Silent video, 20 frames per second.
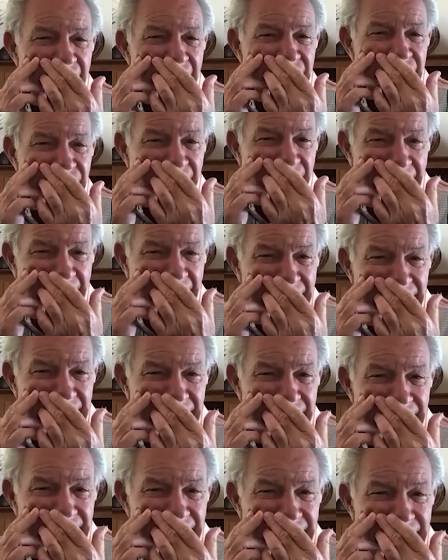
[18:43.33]
Oh, no, that's
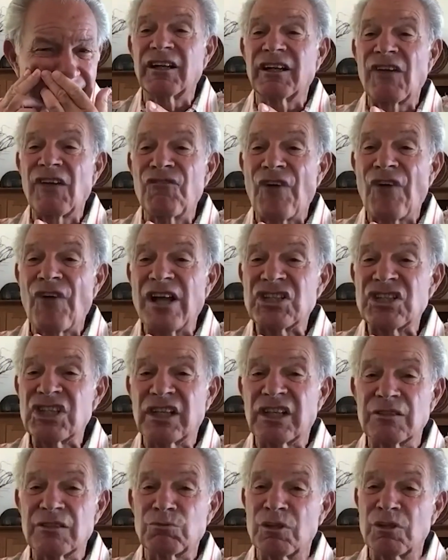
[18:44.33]
Kentucky Fried Chicken with
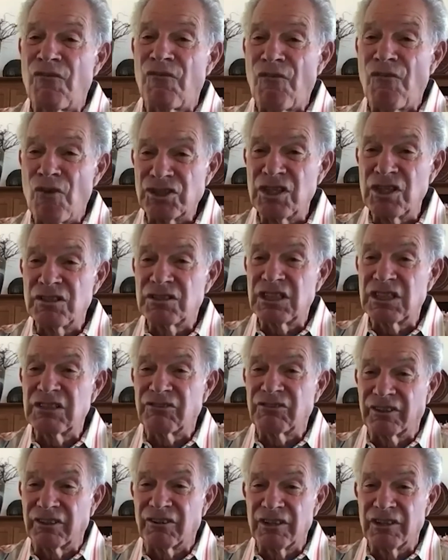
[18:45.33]
the 14 secret
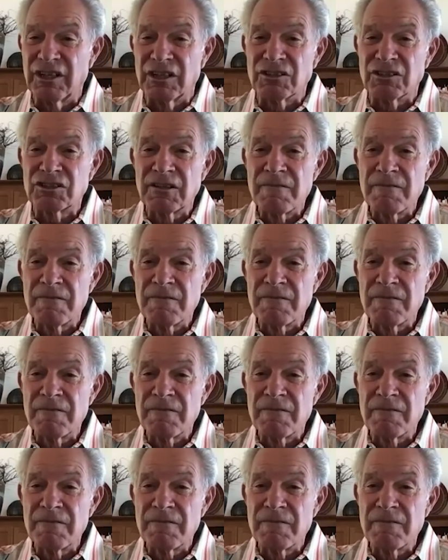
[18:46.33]
ingredients.